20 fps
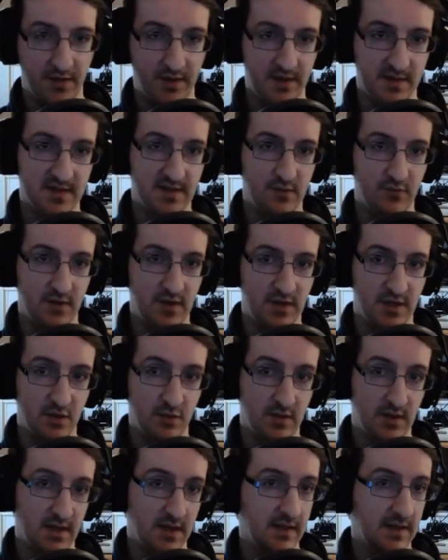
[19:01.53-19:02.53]
considering doing
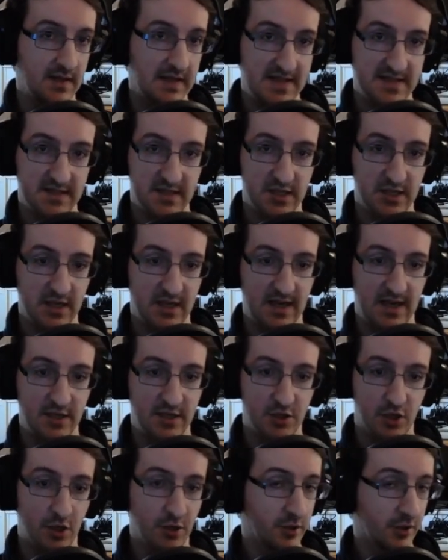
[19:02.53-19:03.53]
a lesser charge
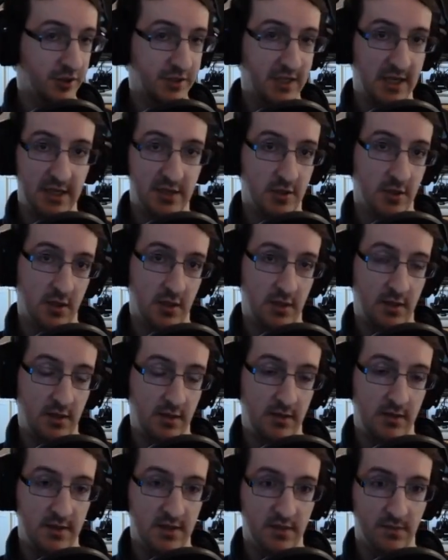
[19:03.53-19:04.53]
or not charging at all
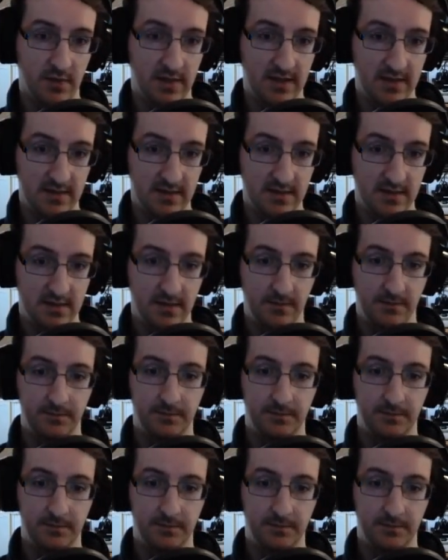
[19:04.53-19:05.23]
in some cases.